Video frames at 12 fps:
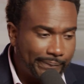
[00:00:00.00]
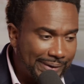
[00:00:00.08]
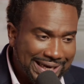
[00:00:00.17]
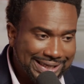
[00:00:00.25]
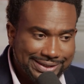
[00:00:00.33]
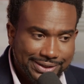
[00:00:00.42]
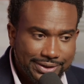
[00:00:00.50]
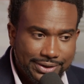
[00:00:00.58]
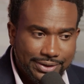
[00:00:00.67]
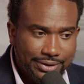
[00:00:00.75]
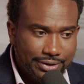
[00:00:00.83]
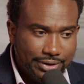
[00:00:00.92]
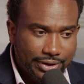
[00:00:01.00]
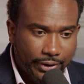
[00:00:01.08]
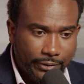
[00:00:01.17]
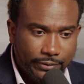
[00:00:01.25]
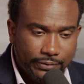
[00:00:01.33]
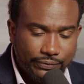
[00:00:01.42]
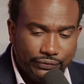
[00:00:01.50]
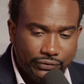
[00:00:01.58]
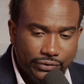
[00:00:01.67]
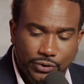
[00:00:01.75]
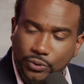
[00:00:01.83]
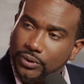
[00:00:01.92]
back, you know,
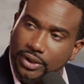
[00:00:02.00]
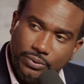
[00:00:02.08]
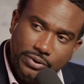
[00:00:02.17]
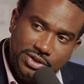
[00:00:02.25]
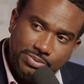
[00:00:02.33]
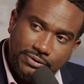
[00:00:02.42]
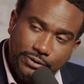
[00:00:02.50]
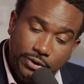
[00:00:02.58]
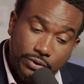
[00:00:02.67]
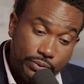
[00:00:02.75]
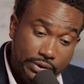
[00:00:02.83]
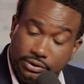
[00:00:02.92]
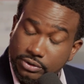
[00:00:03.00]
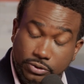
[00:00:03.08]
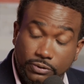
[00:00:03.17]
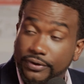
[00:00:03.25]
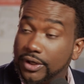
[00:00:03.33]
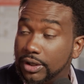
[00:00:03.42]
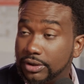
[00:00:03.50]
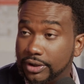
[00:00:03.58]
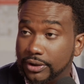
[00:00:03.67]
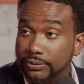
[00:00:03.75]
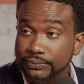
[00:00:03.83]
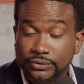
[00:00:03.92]
to what it was before. Well, so far, you know,
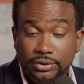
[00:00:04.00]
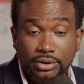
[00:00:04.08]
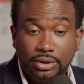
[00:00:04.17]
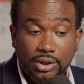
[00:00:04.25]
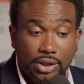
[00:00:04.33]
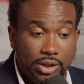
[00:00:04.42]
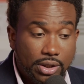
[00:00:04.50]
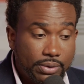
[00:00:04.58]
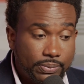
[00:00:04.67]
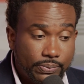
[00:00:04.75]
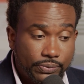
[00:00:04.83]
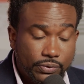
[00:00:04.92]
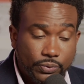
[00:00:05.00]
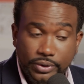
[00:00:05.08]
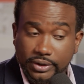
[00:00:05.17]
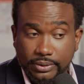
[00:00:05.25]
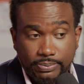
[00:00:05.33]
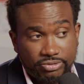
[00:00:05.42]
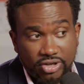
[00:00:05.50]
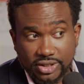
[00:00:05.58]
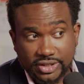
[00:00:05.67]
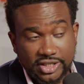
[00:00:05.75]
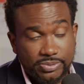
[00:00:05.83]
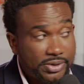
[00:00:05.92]
mm-hmm. um, we
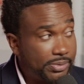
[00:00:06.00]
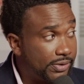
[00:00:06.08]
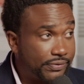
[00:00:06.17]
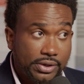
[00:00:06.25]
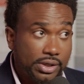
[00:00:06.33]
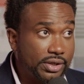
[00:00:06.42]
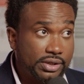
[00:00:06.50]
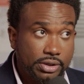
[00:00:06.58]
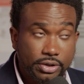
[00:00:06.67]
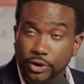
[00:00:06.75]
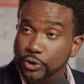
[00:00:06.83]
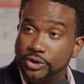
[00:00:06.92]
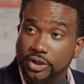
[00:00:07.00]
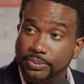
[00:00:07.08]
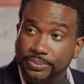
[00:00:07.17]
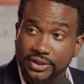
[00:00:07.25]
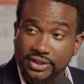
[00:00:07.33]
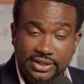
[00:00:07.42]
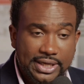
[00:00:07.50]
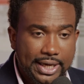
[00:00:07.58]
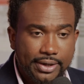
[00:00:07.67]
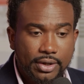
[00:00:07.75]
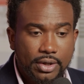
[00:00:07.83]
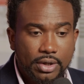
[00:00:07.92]
process payment for a lot of the huge companies that
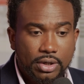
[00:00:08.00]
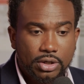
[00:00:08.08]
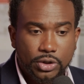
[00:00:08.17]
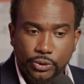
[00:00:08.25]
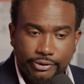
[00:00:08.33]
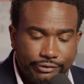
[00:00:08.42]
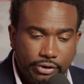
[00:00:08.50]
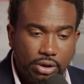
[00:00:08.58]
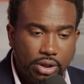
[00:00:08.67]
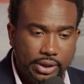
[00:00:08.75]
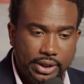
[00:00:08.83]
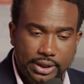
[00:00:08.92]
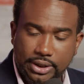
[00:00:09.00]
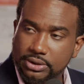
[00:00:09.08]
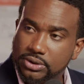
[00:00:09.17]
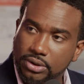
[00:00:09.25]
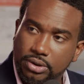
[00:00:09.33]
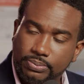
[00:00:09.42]
you would have gone in to